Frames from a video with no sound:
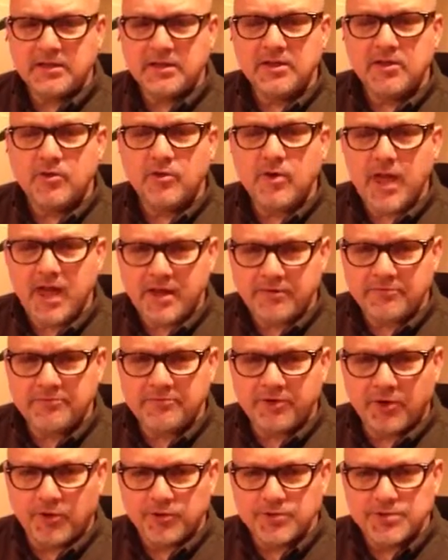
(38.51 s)
your
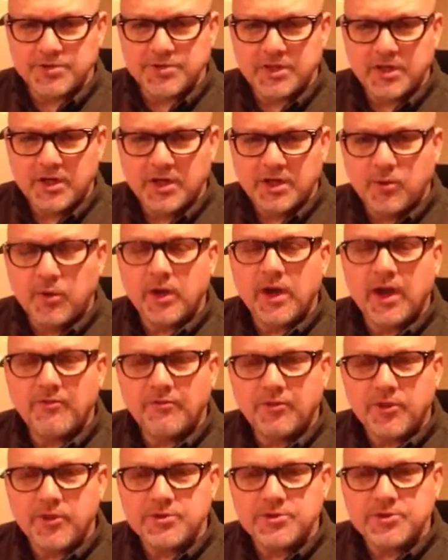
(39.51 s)
headphones. We'll have
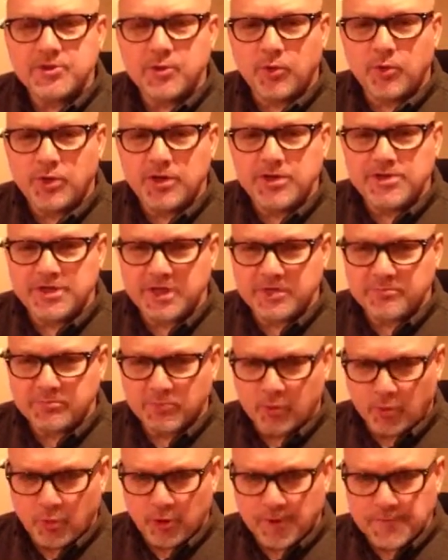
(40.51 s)
those stories and
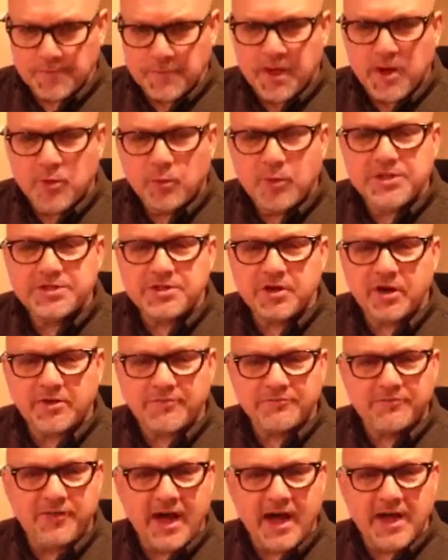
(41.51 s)
more. We start
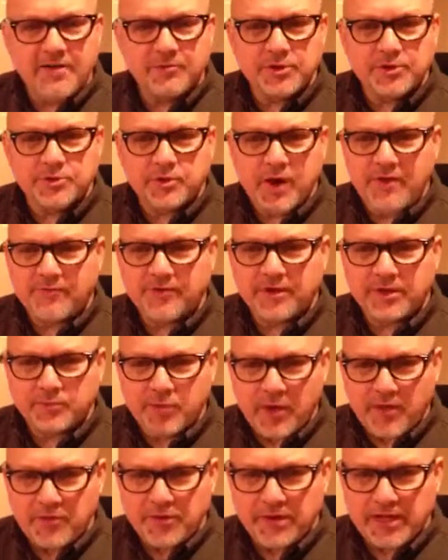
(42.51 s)
at 5 with traffic and
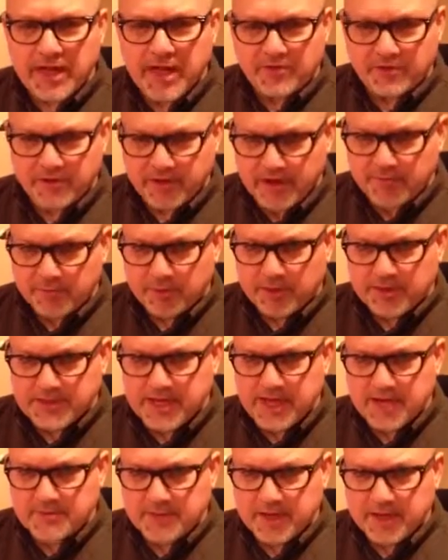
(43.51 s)
weather together every
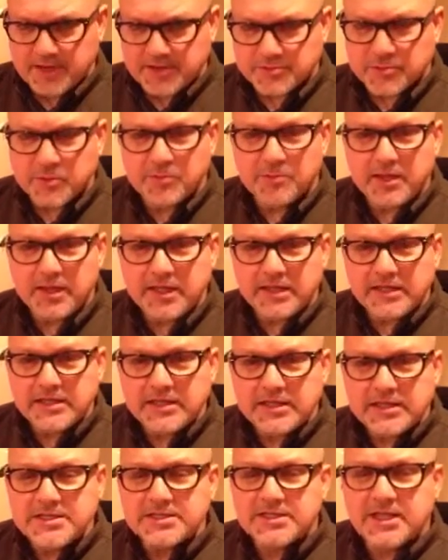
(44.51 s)
10 minutes with me,
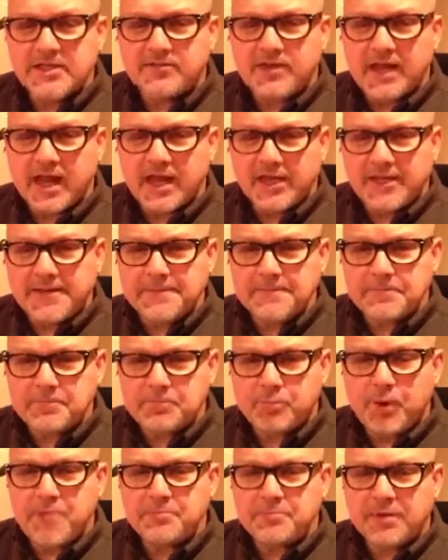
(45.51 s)
Steve Kelly,
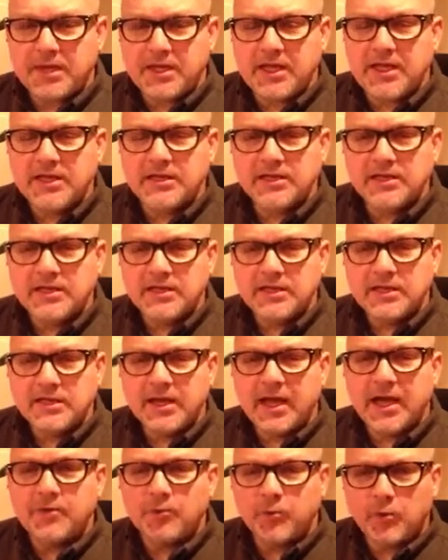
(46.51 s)
Brett Bikita,
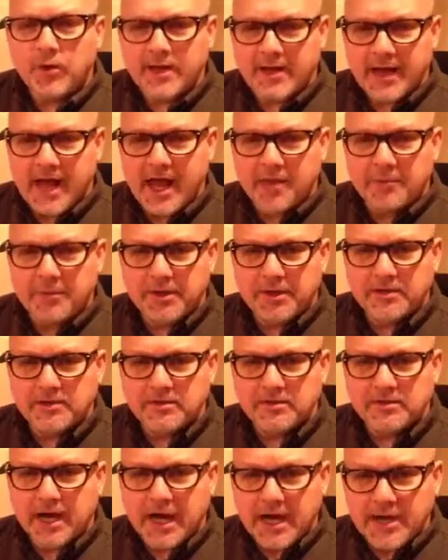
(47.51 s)
and Rick Albin
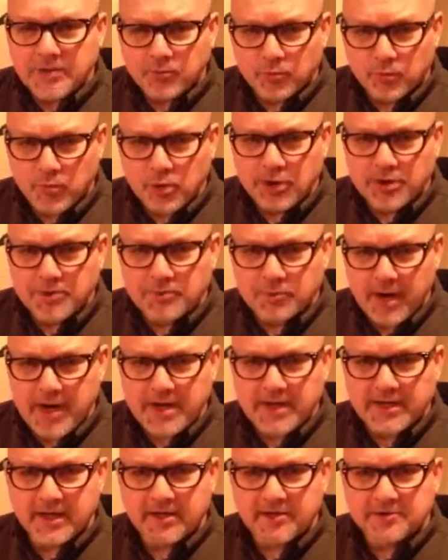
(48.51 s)
on Wood
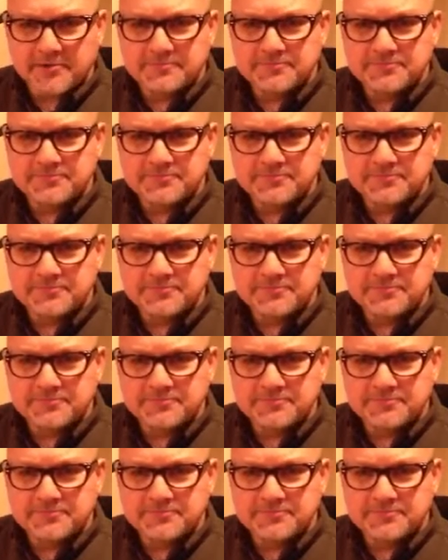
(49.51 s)
Radio.